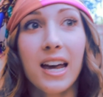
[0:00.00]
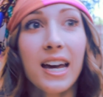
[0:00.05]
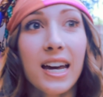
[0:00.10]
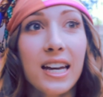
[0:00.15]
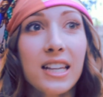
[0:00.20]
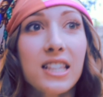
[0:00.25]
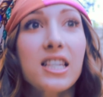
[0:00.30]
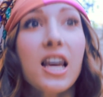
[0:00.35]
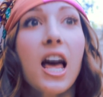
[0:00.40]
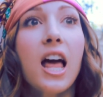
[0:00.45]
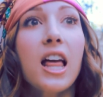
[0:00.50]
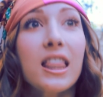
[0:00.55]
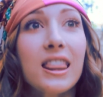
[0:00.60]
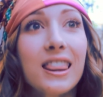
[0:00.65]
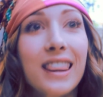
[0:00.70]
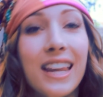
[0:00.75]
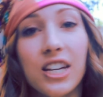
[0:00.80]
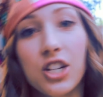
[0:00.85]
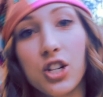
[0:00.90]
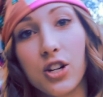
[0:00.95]
It's
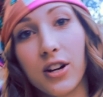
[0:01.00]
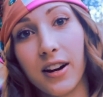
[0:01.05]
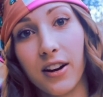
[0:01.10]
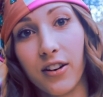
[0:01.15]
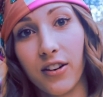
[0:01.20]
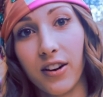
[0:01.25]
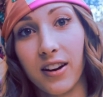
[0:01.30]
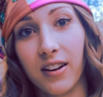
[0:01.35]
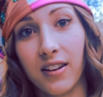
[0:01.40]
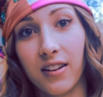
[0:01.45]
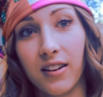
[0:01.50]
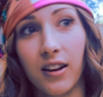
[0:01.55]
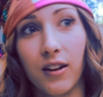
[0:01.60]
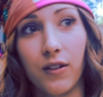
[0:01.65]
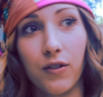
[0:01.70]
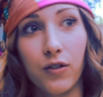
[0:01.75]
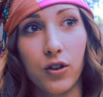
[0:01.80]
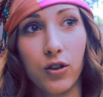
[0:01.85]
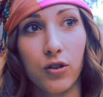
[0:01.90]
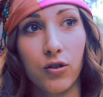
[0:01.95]
legendary
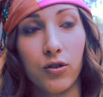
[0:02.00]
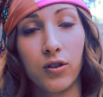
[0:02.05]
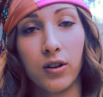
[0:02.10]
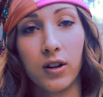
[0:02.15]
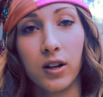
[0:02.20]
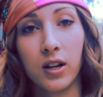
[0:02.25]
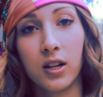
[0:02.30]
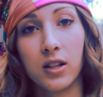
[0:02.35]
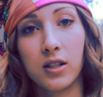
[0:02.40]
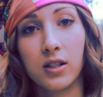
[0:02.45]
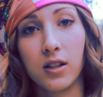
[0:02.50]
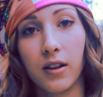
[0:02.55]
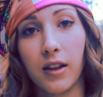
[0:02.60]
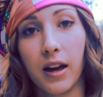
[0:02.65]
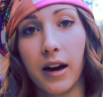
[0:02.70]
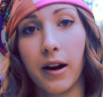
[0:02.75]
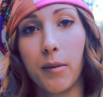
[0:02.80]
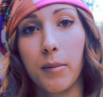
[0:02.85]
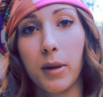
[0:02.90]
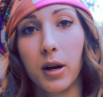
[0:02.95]
if you saw the
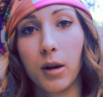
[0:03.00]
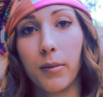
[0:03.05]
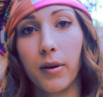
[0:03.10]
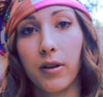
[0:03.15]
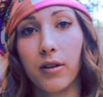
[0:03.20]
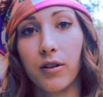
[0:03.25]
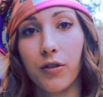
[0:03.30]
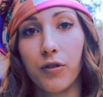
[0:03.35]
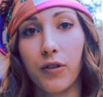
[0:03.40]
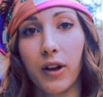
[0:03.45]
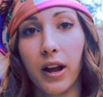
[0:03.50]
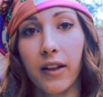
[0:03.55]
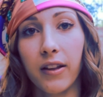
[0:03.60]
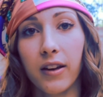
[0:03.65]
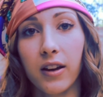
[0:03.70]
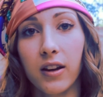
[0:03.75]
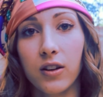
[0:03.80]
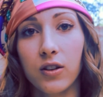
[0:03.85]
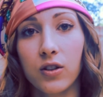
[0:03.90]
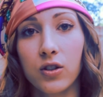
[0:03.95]
How I Met Your Mother
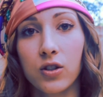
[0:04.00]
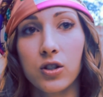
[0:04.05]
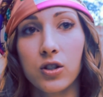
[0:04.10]
finale.